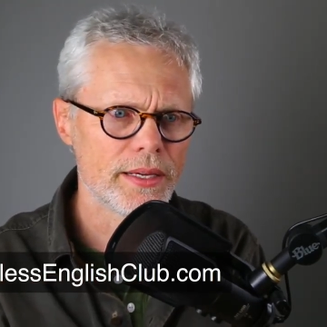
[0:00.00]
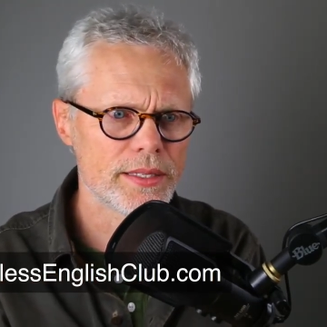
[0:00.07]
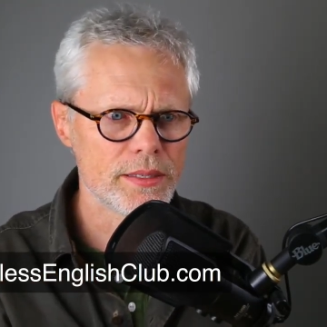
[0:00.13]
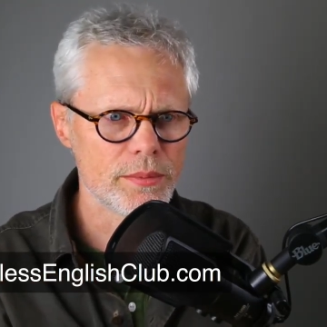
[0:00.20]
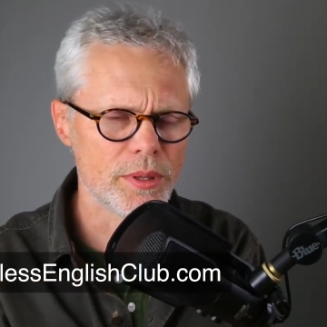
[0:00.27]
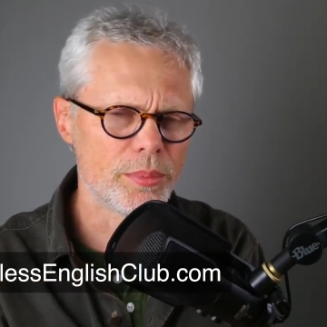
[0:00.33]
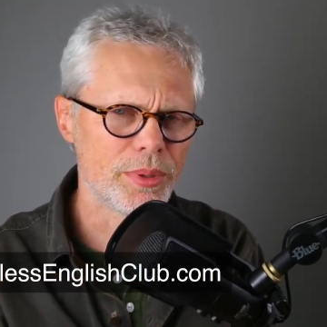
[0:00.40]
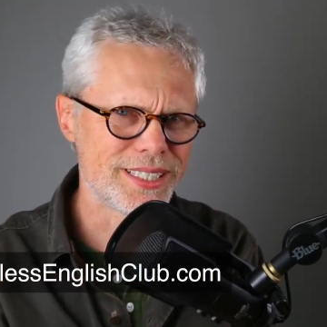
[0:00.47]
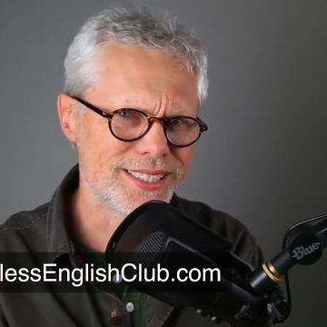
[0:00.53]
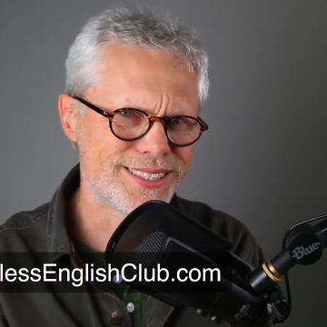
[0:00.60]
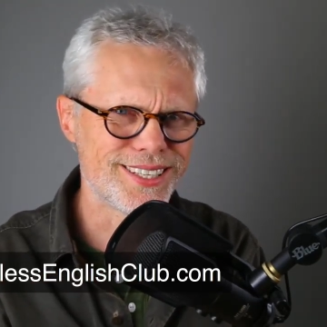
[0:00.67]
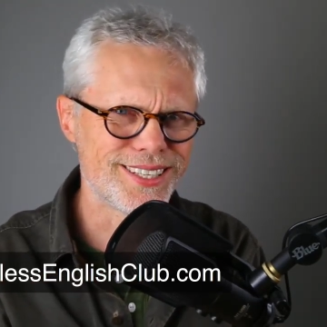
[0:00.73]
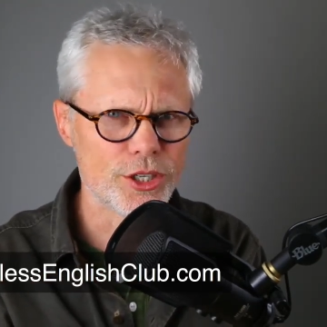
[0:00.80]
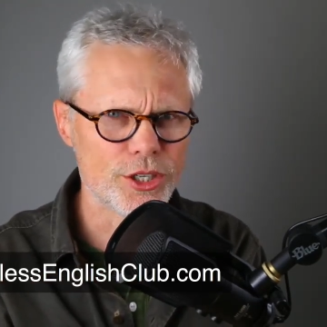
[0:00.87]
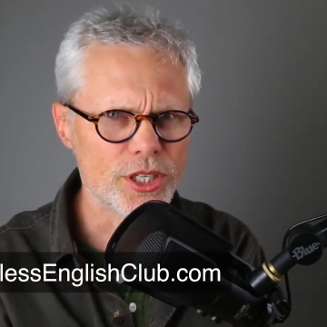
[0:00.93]
Some of the places
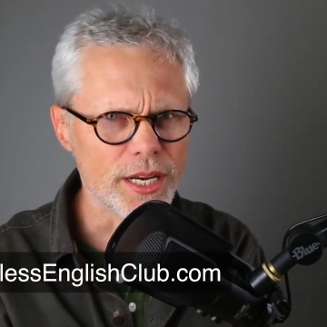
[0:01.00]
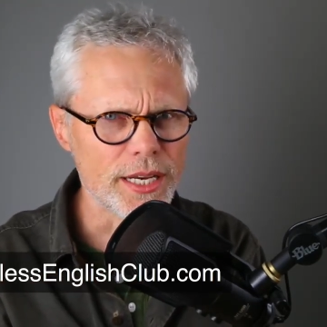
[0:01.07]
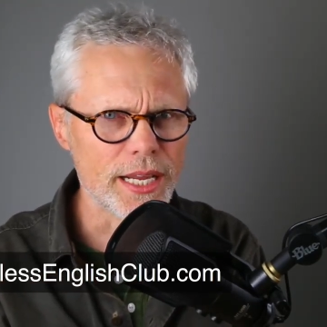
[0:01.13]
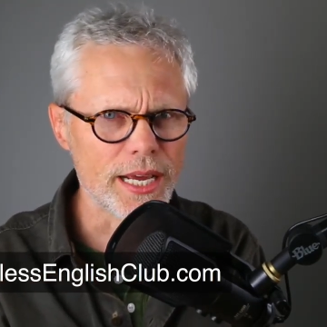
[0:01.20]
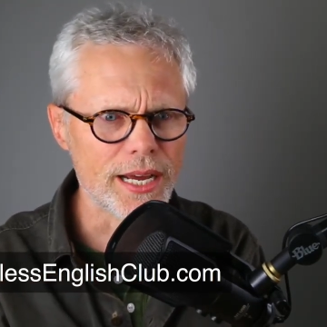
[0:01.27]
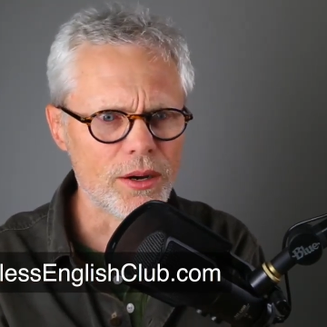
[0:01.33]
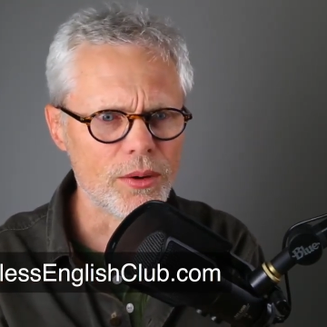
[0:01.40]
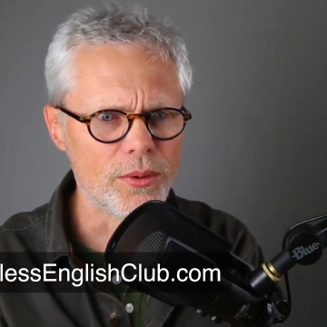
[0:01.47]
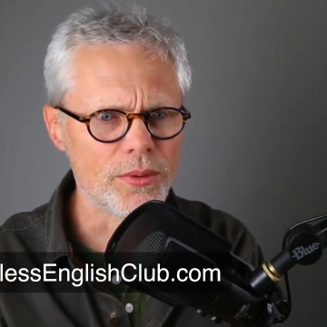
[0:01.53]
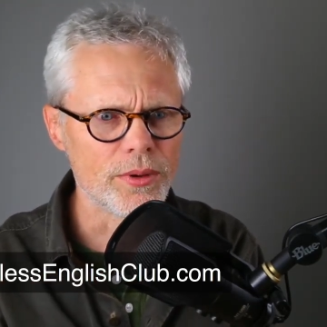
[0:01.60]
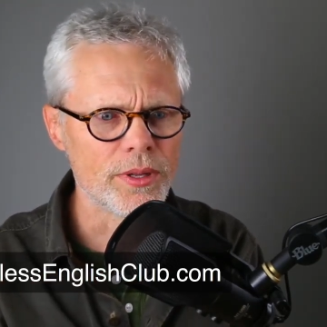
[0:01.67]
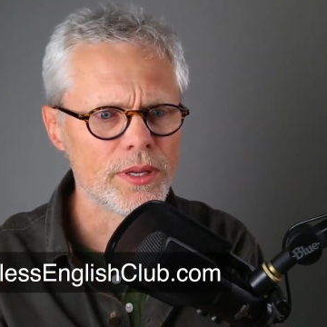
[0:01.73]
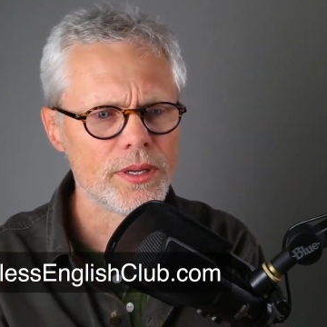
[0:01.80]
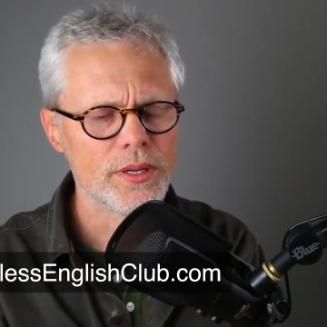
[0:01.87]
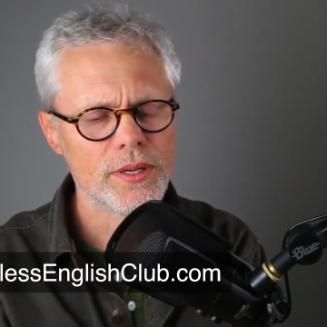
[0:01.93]
that are shut down.